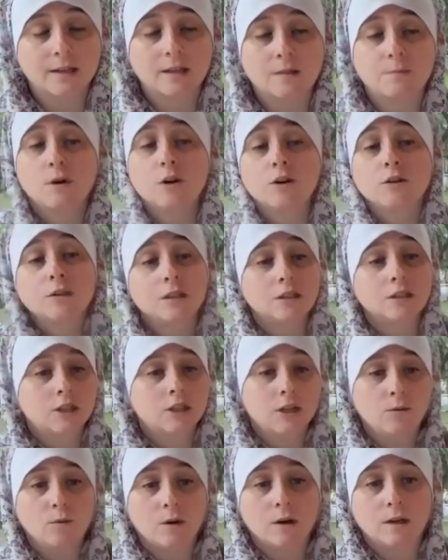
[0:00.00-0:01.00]
The person
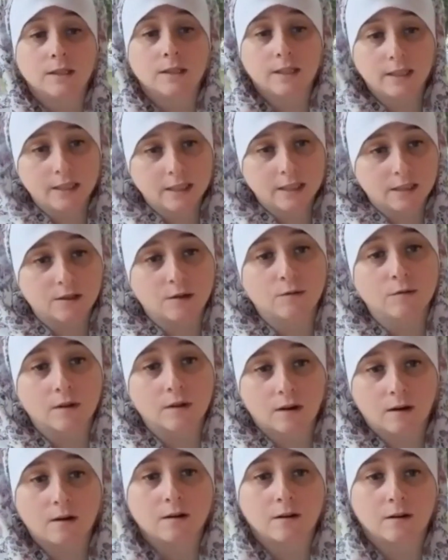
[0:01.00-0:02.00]
she was is no
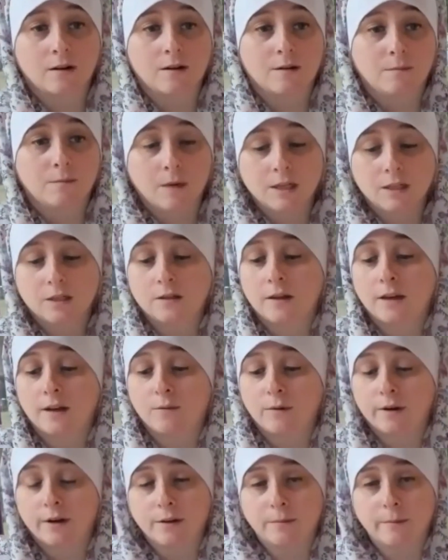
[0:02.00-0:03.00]
longer, much like
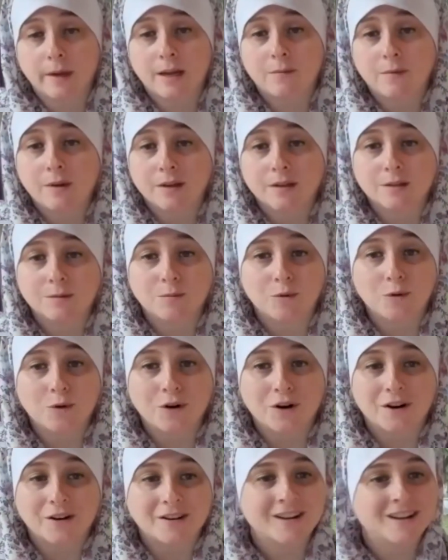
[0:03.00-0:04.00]
when your baby is
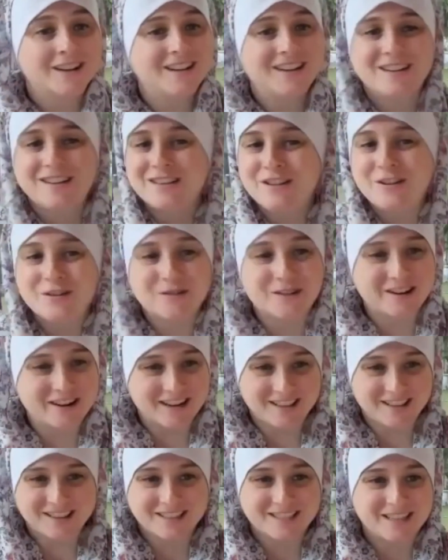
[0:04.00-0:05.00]
born, you are
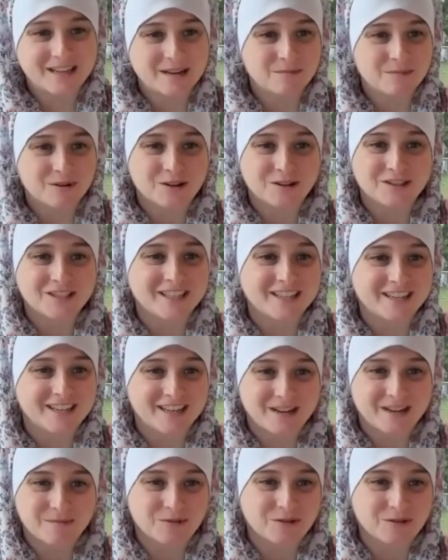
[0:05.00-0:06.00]
not the same person
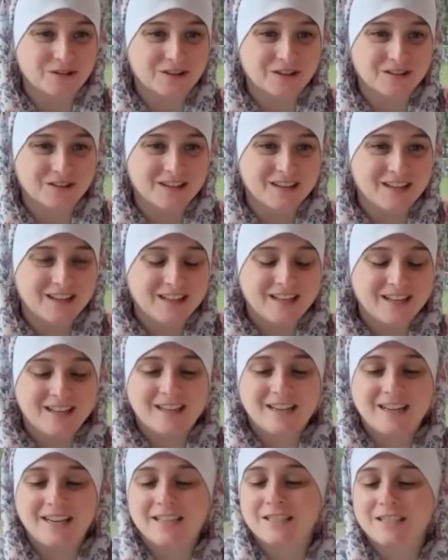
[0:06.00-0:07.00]
anymore.
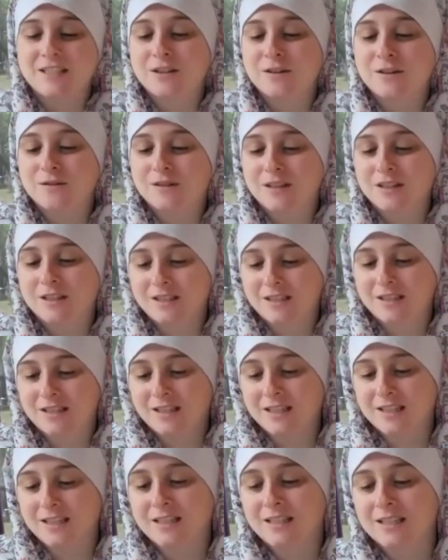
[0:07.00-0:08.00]
And so there's
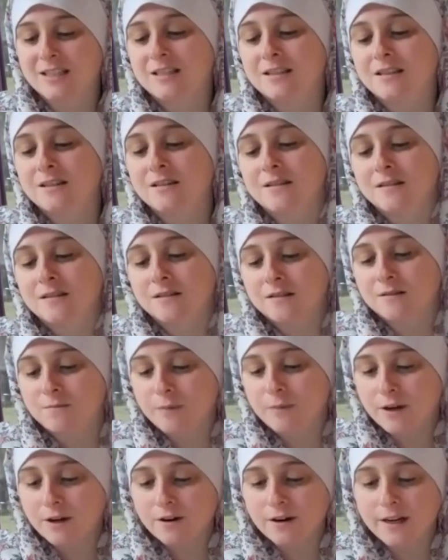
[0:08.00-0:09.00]
this
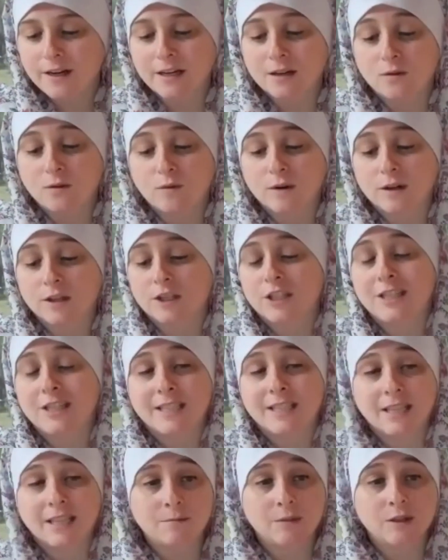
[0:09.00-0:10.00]
period where she's
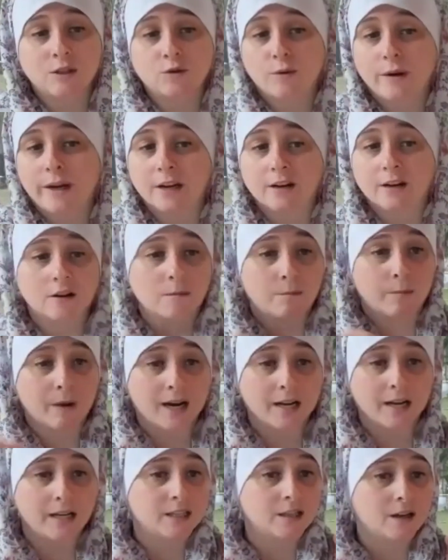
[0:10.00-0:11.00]
in between. Her
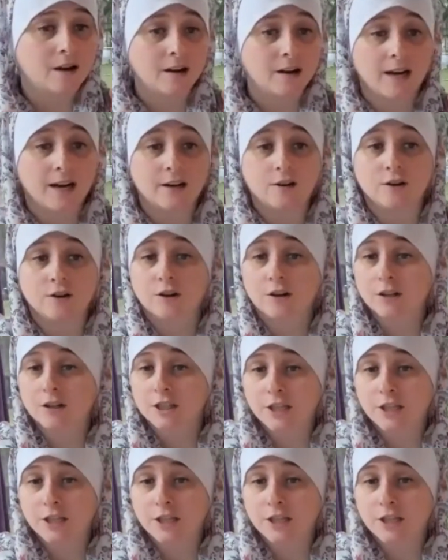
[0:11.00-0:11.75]
body's hung on a hook.